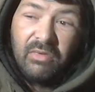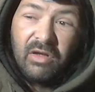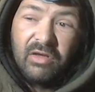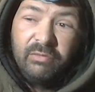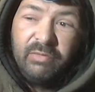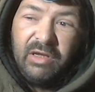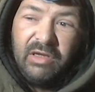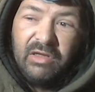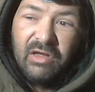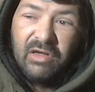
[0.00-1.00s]
us
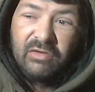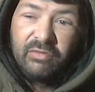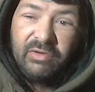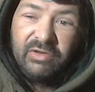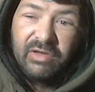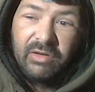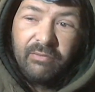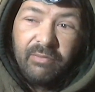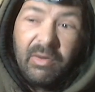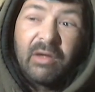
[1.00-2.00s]
being us, we said,
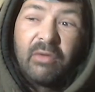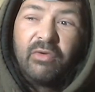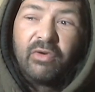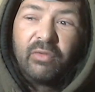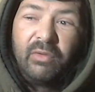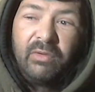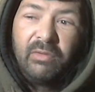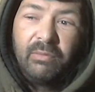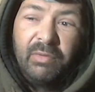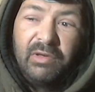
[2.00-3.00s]
fuck it, we're
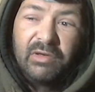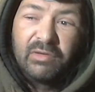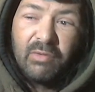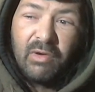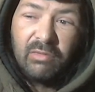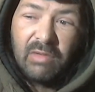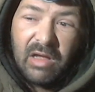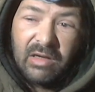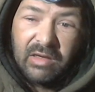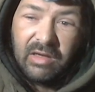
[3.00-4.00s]
putting a small
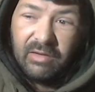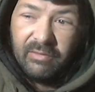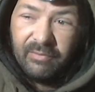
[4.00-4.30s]
block in it.